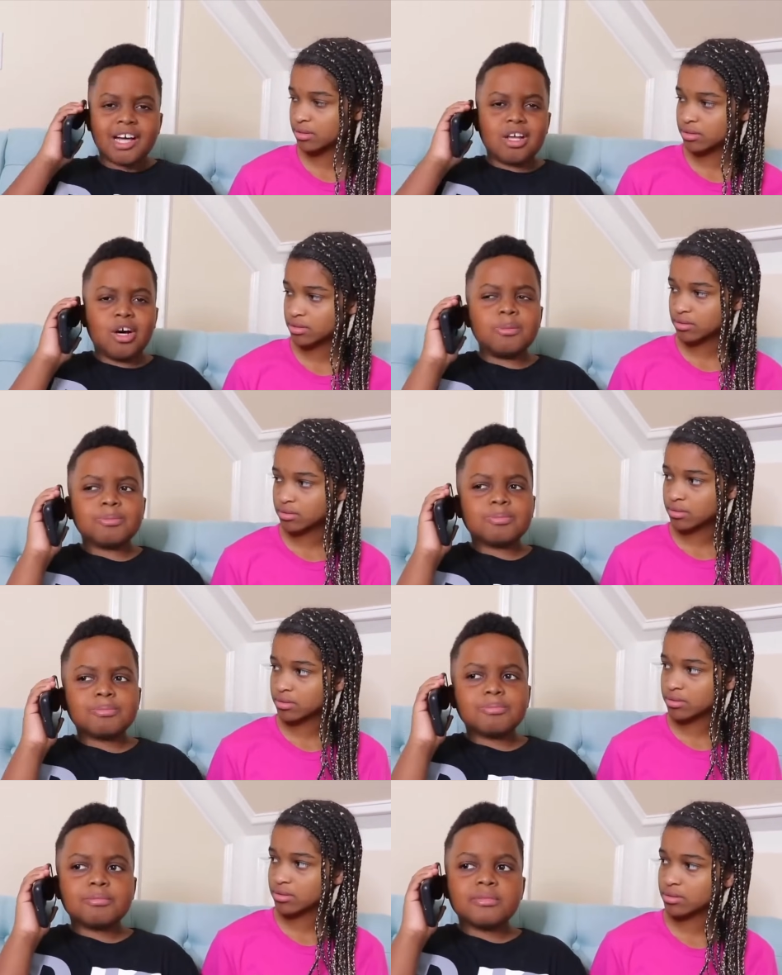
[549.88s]
Speaker 1: Hello?
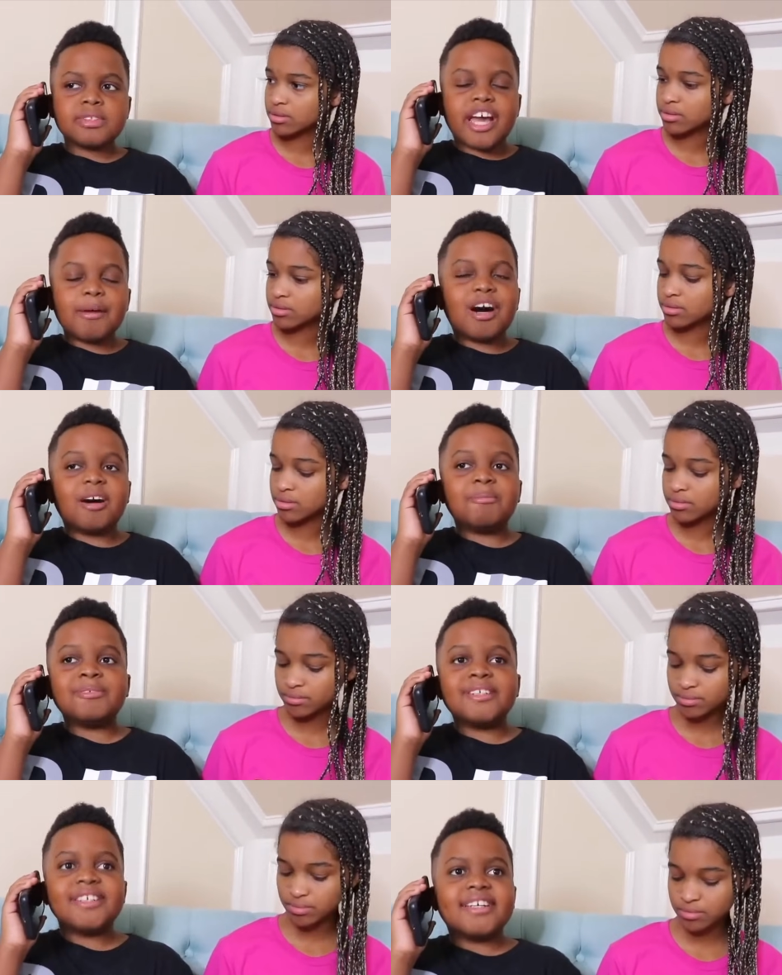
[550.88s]
Hey Mom.
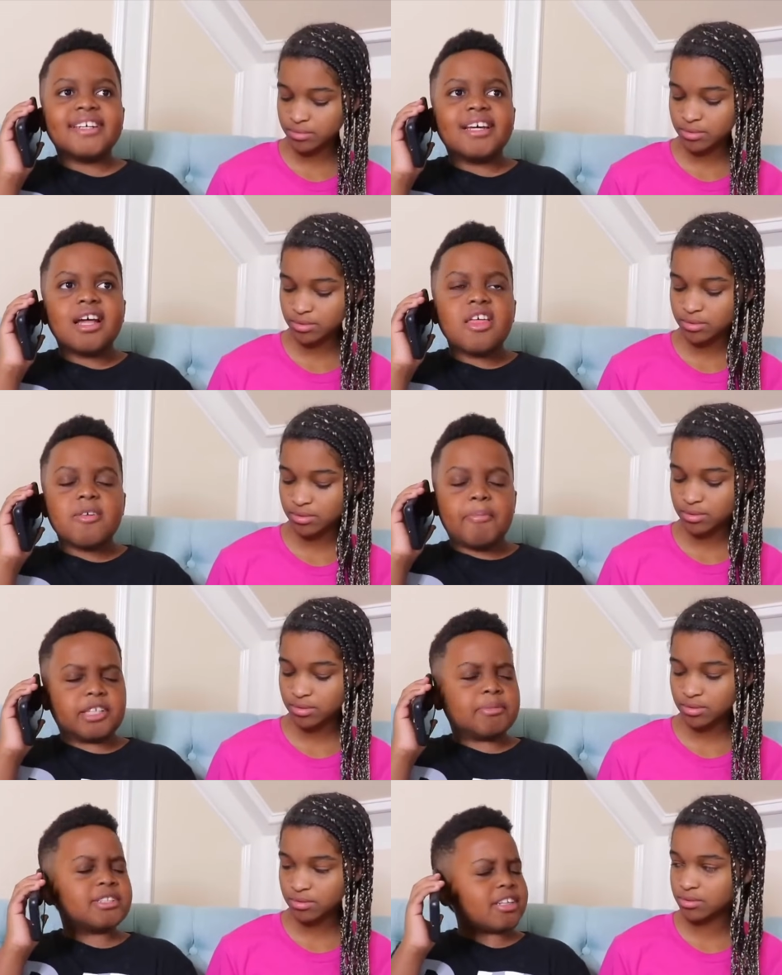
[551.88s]
The
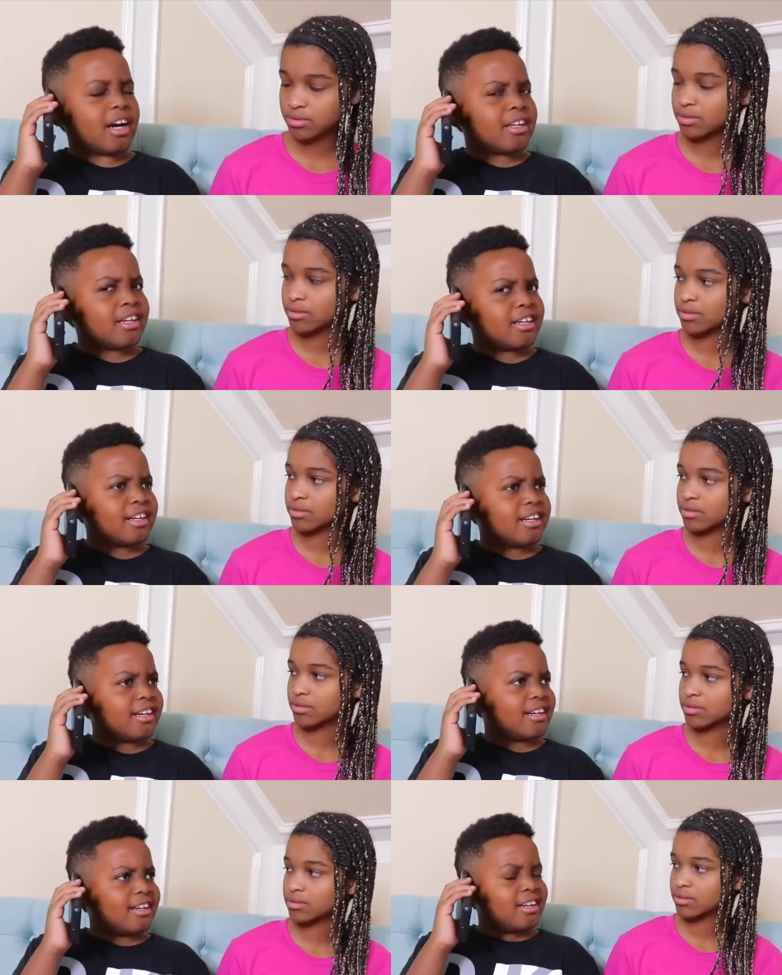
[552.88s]
basement's done?
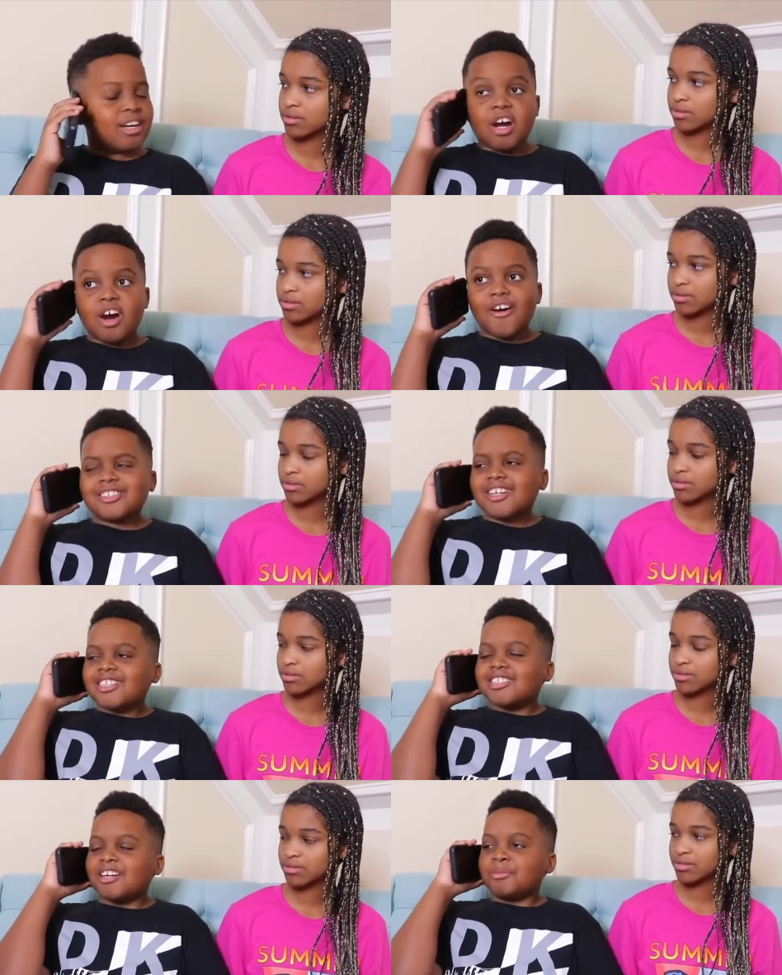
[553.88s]
Oh, it's
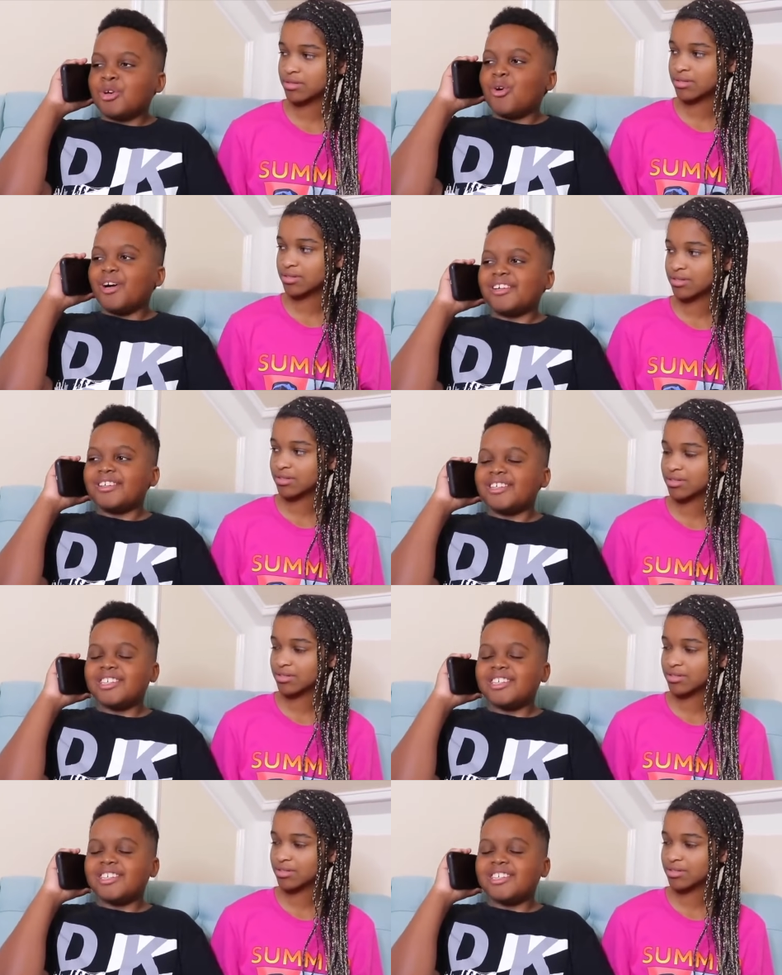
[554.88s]
awesome. Cool.